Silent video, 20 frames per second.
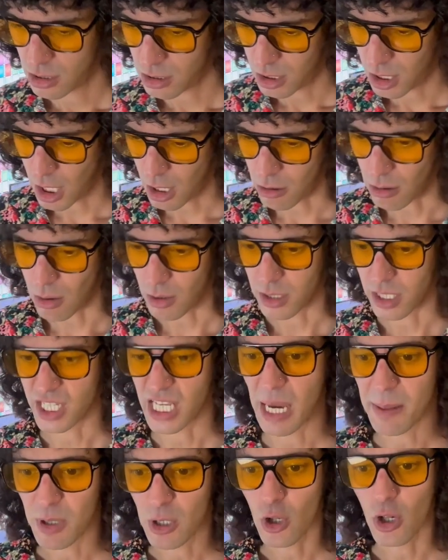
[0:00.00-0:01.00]
you know, the
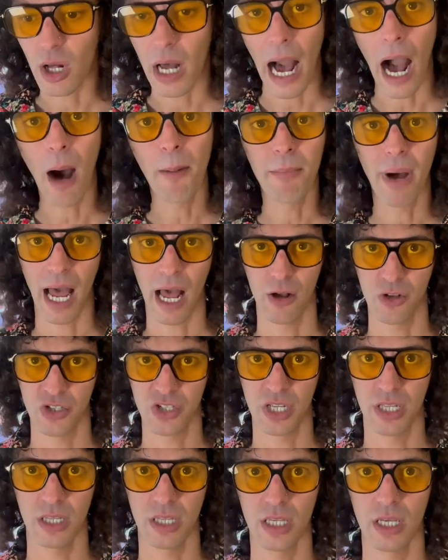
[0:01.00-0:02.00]
chemical compounds
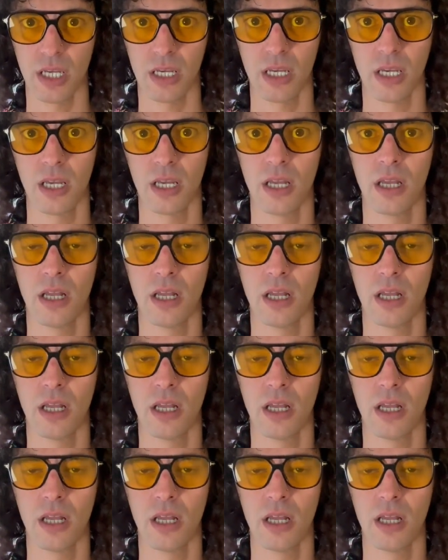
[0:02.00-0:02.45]
and the,